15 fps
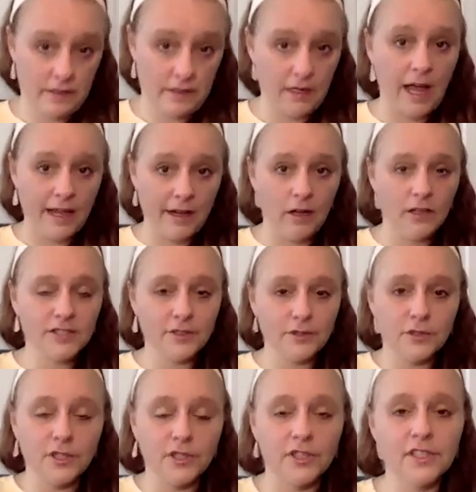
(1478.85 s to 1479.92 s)
I also
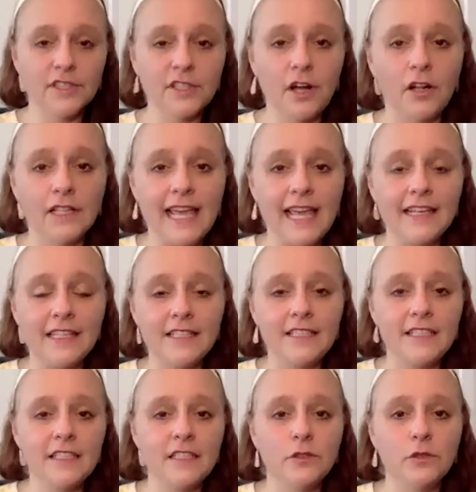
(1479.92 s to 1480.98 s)
learned called
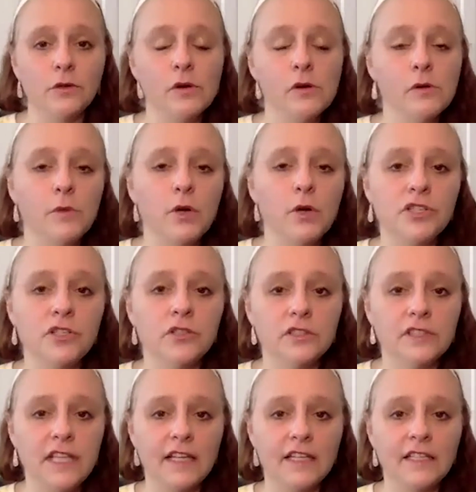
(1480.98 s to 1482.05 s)
NET, neuro-emotional
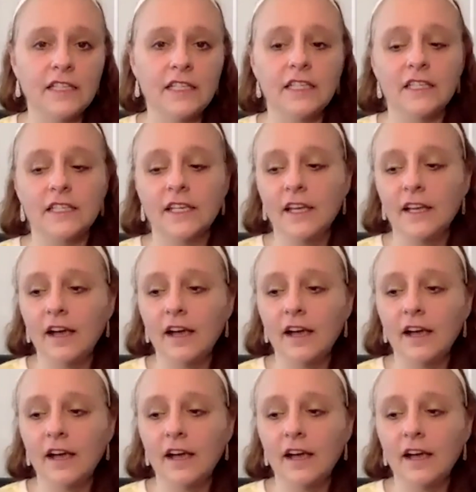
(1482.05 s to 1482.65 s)
technique.